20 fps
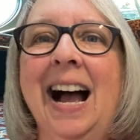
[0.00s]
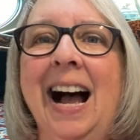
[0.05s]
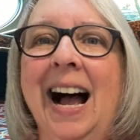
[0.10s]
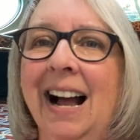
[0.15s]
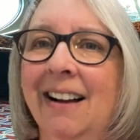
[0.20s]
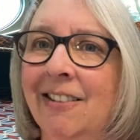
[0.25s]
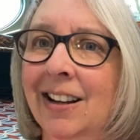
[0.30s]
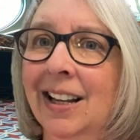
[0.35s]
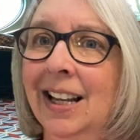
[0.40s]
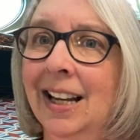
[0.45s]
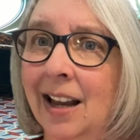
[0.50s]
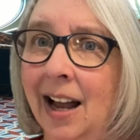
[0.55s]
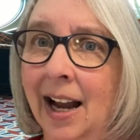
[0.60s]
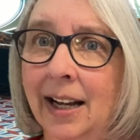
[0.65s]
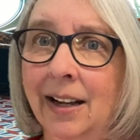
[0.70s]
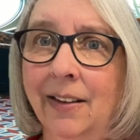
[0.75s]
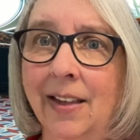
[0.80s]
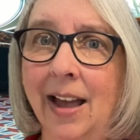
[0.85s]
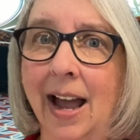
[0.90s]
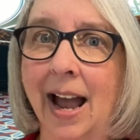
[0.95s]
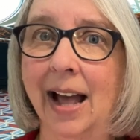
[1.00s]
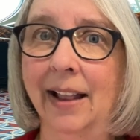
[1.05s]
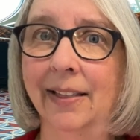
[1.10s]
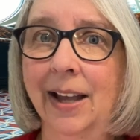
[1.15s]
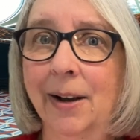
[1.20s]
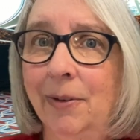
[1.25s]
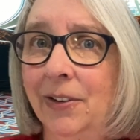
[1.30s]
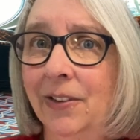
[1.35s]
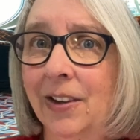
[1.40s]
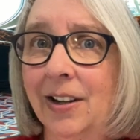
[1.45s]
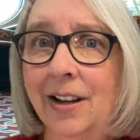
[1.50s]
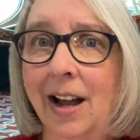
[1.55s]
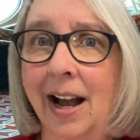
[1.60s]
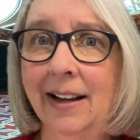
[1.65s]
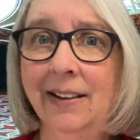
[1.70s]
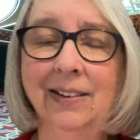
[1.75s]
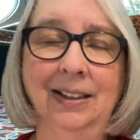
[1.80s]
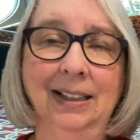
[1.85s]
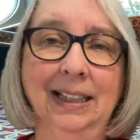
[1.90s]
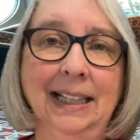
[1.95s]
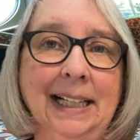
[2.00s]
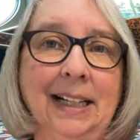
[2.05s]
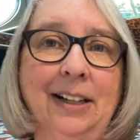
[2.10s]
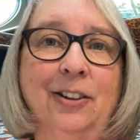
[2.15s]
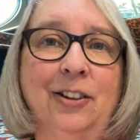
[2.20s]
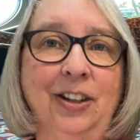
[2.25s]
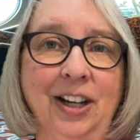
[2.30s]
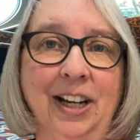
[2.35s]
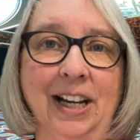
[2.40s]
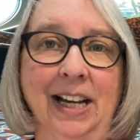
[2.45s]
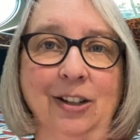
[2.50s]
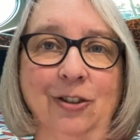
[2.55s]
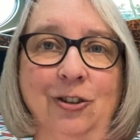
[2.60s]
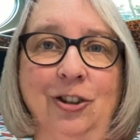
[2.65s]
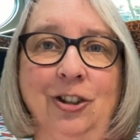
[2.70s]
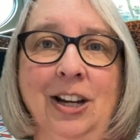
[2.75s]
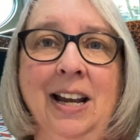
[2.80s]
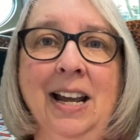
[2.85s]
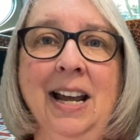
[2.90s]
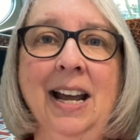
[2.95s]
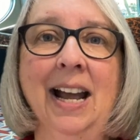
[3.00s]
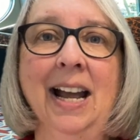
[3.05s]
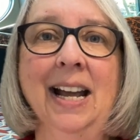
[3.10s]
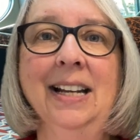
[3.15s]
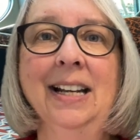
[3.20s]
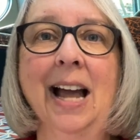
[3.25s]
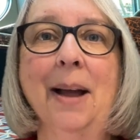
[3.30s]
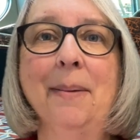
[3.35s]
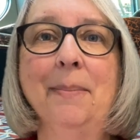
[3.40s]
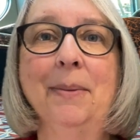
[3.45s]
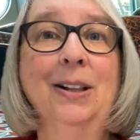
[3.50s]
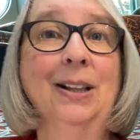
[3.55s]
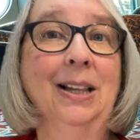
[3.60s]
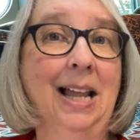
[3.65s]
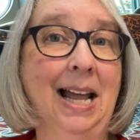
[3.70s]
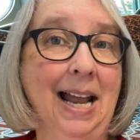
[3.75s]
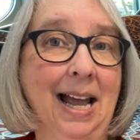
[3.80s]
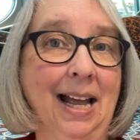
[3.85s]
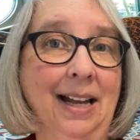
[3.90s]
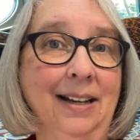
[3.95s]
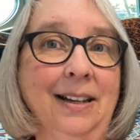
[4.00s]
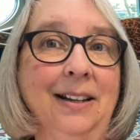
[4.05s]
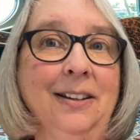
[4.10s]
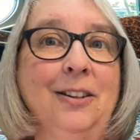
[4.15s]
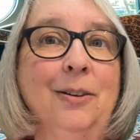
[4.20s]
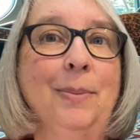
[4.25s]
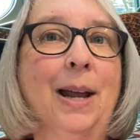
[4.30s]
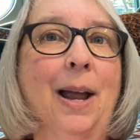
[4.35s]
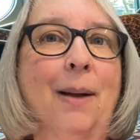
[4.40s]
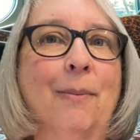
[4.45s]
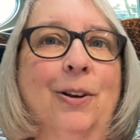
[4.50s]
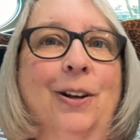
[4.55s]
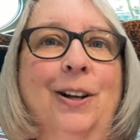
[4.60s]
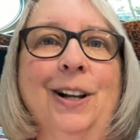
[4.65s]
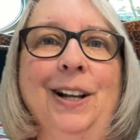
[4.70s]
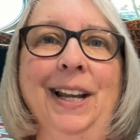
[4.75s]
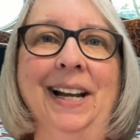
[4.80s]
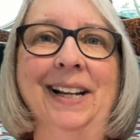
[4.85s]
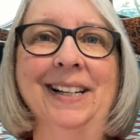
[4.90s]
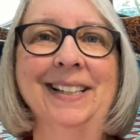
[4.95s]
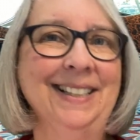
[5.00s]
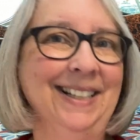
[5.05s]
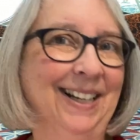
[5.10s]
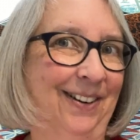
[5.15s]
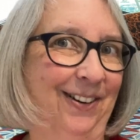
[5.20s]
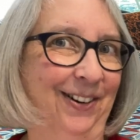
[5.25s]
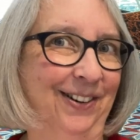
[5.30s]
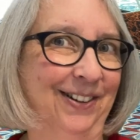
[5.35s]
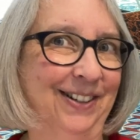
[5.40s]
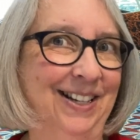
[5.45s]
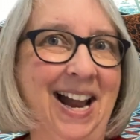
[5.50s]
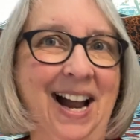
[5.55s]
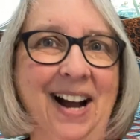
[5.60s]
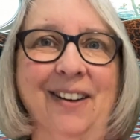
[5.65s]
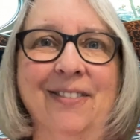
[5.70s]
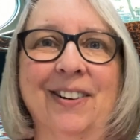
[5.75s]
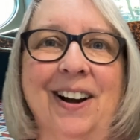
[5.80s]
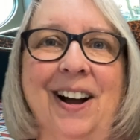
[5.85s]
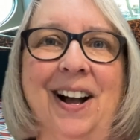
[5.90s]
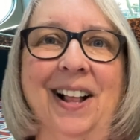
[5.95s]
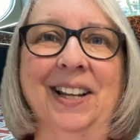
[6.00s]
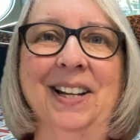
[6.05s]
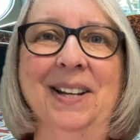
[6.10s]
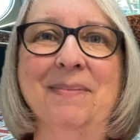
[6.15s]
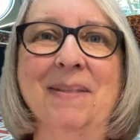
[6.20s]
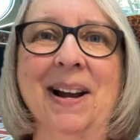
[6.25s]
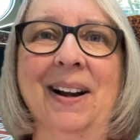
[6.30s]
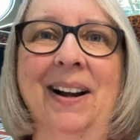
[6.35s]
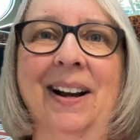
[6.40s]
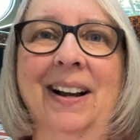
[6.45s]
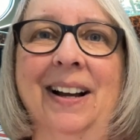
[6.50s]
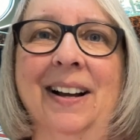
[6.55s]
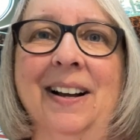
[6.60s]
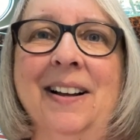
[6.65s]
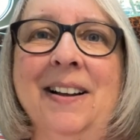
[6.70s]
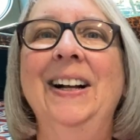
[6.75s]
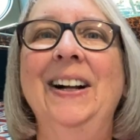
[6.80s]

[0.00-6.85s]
I really liked that. That was a nice little touch, and I'm glad to be able to collect stickers now for Holland America.